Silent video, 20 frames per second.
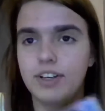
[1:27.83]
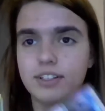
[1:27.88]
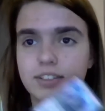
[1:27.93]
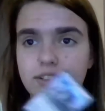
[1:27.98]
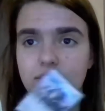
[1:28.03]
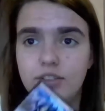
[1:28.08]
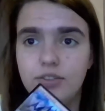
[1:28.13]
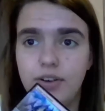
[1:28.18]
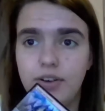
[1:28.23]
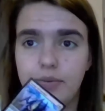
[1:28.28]

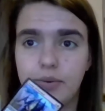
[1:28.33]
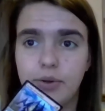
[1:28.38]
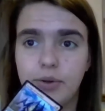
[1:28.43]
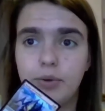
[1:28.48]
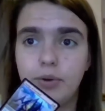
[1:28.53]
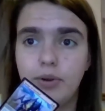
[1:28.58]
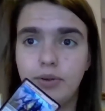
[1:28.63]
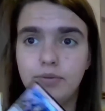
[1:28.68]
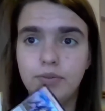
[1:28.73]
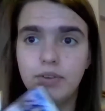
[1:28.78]
Vestige of
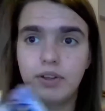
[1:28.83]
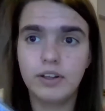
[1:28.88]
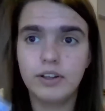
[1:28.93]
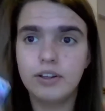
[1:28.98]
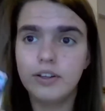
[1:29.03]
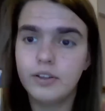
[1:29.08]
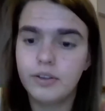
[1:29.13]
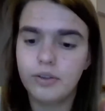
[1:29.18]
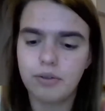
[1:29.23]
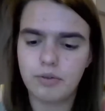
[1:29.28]
Emrakul,
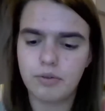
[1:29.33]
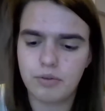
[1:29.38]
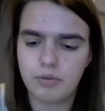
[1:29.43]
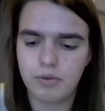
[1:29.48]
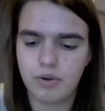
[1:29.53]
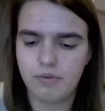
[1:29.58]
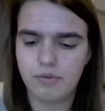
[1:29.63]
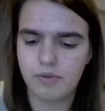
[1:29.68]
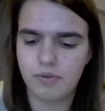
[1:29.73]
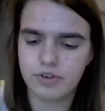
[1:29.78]

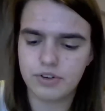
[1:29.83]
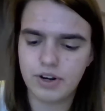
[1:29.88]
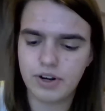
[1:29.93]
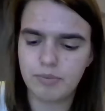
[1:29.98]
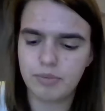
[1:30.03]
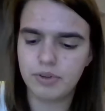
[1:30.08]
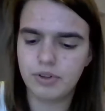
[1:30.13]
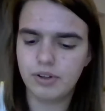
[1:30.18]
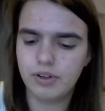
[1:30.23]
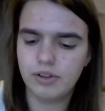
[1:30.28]
3-4
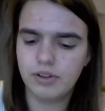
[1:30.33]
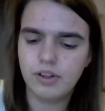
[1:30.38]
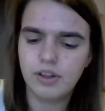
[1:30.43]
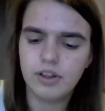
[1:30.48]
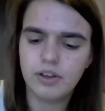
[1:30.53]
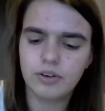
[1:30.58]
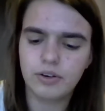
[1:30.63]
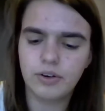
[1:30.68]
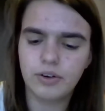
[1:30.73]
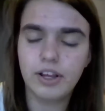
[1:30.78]
trample,
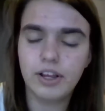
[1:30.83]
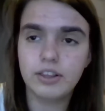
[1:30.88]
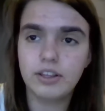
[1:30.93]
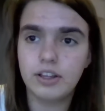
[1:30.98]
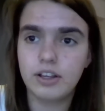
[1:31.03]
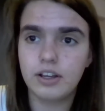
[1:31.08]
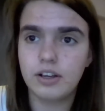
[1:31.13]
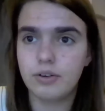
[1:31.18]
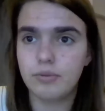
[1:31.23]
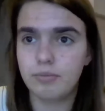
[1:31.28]
great
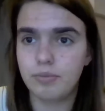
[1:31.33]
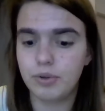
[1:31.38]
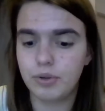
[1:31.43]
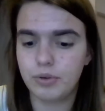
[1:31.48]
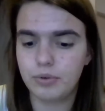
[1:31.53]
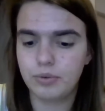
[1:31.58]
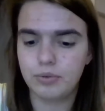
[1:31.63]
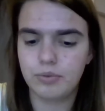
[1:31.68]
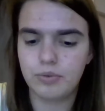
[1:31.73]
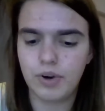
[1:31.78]
in the
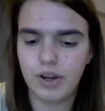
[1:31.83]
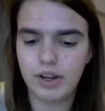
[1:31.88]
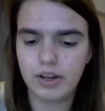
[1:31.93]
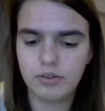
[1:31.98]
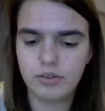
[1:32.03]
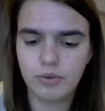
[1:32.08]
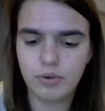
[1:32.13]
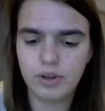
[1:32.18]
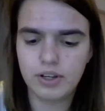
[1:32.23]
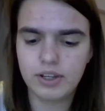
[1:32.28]

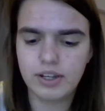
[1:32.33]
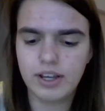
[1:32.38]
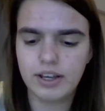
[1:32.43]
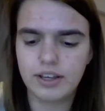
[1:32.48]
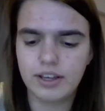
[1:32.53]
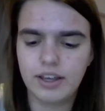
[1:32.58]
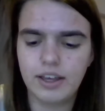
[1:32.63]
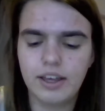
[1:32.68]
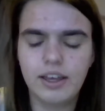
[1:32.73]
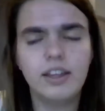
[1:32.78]
blue-red Devoid
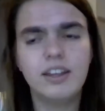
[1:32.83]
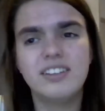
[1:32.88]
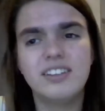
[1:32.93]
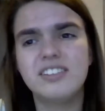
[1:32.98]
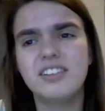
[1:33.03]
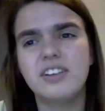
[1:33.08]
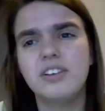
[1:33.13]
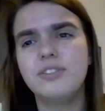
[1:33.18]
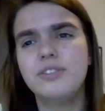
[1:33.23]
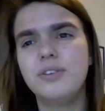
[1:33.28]
deck,
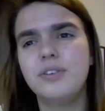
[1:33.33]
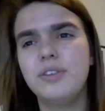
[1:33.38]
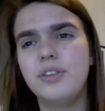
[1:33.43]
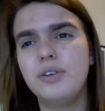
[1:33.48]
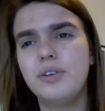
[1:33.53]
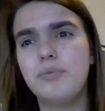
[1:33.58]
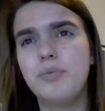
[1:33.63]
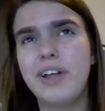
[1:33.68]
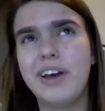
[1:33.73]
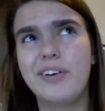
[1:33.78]
and also
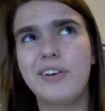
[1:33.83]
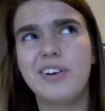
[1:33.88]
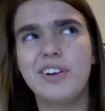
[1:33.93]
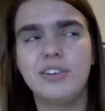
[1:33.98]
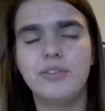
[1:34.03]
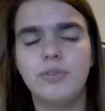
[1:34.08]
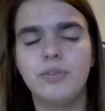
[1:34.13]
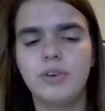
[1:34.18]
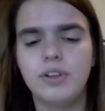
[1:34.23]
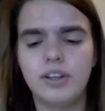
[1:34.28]
the
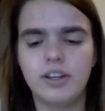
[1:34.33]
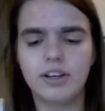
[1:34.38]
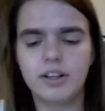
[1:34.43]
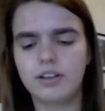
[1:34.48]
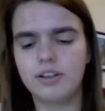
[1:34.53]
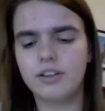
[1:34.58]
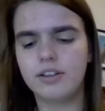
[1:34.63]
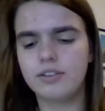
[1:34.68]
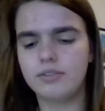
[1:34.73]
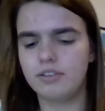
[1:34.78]
black-red Devoid
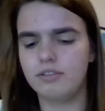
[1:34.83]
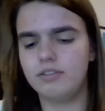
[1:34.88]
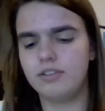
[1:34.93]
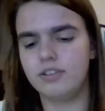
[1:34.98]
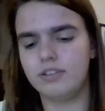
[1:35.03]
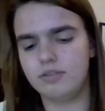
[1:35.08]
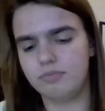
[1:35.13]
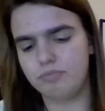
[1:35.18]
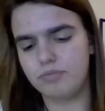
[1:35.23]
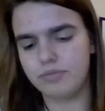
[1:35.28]
deck,
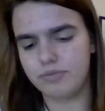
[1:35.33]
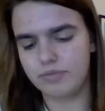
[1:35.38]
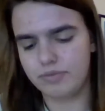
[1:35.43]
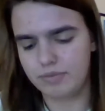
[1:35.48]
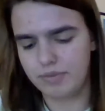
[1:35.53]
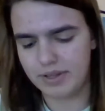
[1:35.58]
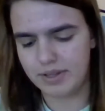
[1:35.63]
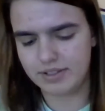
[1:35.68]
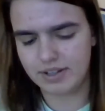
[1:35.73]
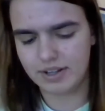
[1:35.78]

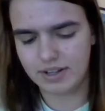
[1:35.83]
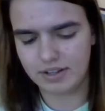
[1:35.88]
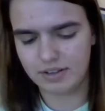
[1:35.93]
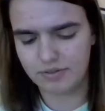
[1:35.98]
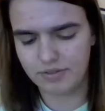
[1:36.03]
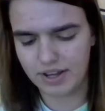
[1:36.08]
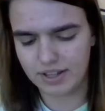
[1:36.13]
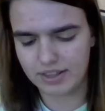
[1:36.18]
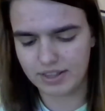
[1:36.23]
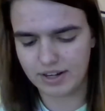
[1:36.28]
based on
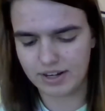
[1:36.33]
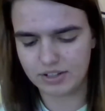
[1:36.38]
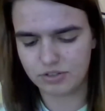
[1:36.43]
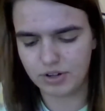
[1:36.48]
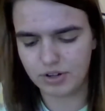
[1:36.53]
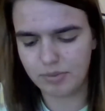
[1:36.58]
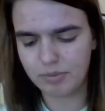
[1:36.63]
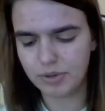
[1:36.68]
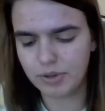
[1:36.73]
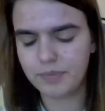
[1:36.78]
the fact that it has
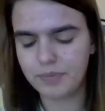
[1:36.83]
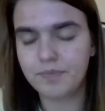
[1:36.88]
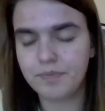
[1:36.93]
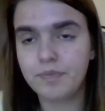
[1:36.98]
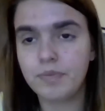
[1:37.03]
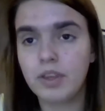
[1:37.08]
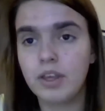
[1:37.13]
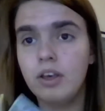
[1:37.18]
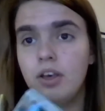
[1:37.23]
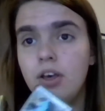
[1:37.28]
trample.
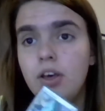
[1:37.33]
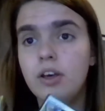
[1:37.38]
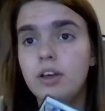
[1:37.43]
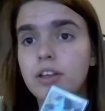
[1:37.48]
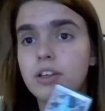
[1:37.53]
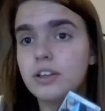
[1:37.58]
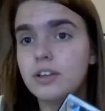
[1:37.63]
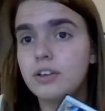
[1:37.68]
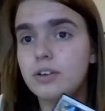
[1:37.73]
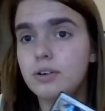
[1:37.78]

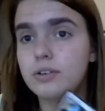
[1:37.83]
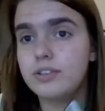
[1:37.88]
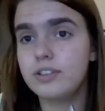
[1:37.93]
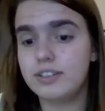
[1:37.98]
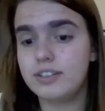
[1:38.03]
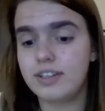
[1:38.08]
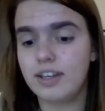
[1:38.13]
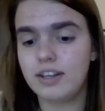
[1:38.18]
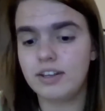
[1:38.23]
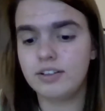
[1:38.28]

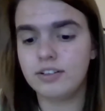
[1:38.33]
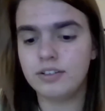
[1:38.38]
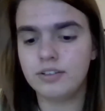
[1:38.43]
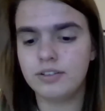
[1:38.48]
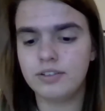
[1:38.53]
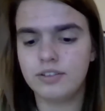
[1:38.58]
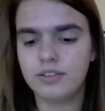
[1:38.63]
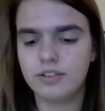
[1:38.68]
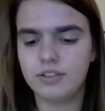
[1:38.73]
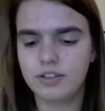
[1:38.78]
Ghostly
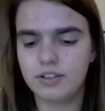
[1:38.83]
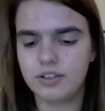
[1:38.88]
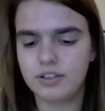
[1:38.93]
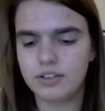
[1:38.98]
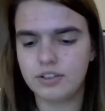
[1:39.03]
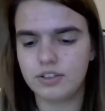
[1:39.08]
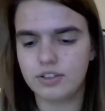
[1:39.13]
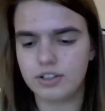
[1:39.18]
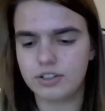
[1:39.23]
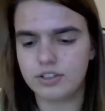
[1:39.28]
Sentinel,
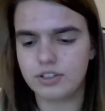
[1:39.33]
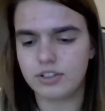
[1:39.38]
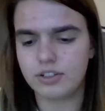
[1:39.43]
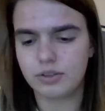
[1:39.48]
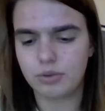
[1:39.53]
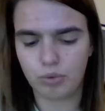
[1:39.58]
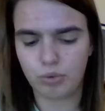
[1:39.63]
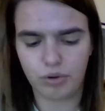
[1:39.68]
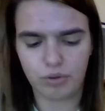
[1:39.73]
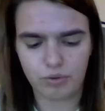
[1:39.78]
that's
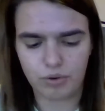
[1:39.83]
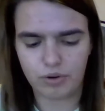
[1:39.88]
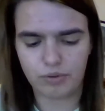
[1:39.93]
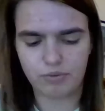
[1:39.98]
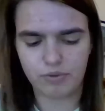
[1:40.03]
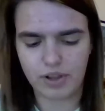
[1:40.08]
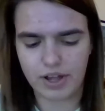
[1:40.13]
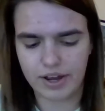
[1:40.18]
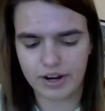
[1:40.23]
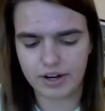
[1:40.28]
just
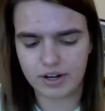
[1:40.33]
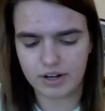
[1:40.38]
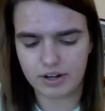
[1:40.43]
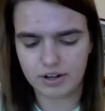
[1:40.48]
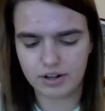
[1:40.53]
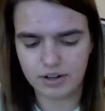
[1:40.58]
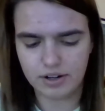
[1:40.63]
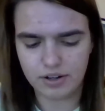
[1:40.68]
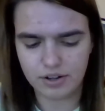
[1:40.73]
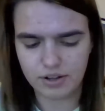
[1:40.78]
3-3 flyer.
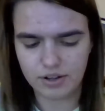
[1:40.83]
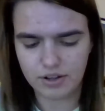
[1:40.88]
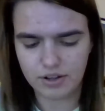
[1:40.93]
